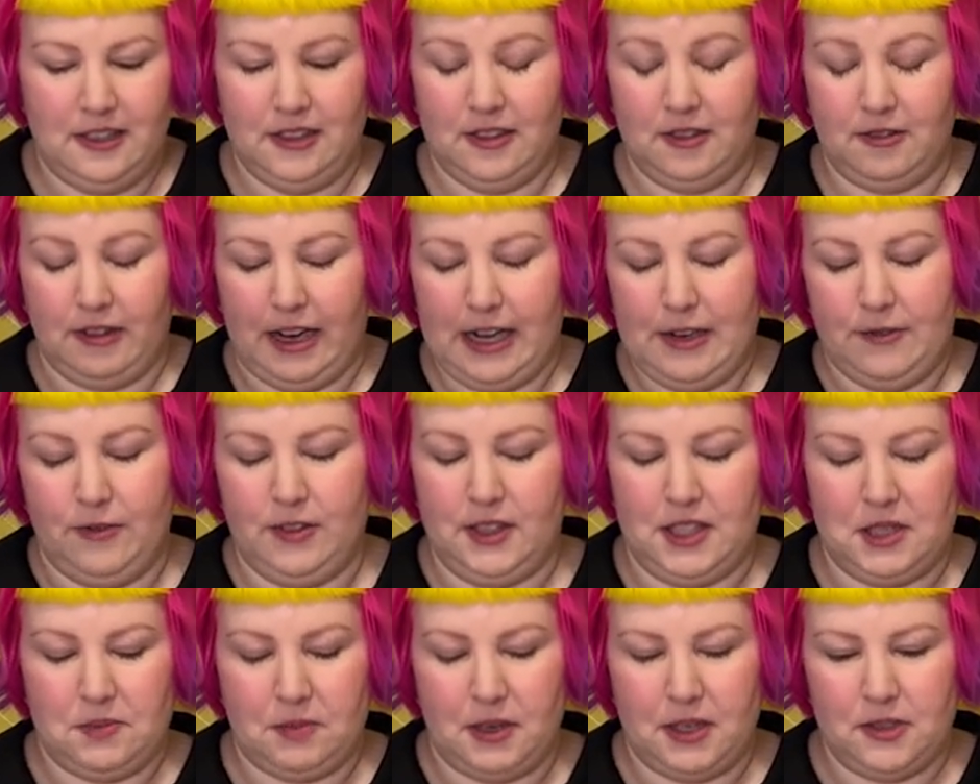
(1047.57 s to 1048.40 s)
Great for
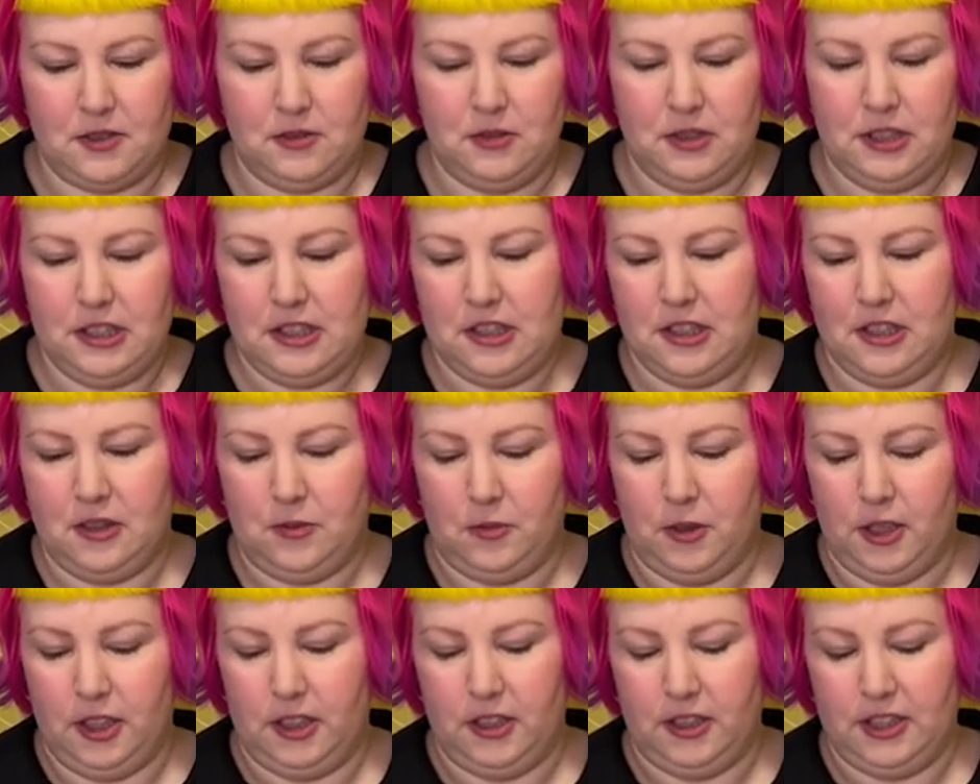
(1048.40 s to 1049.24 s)
this puzzle because you can
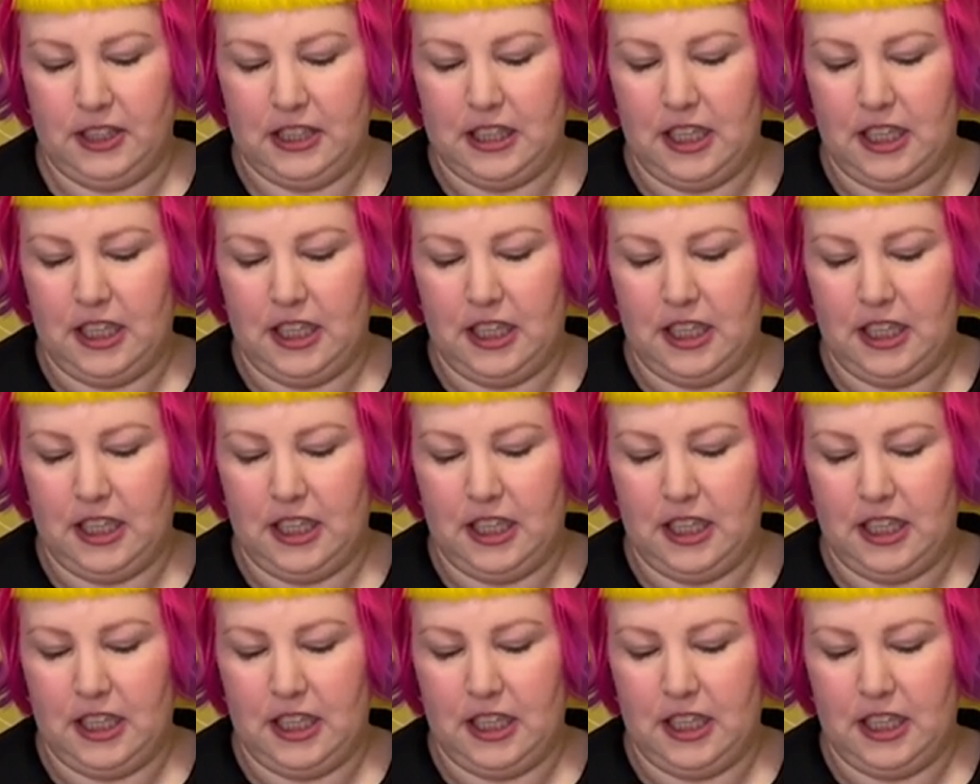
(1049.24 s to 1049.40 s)
work on the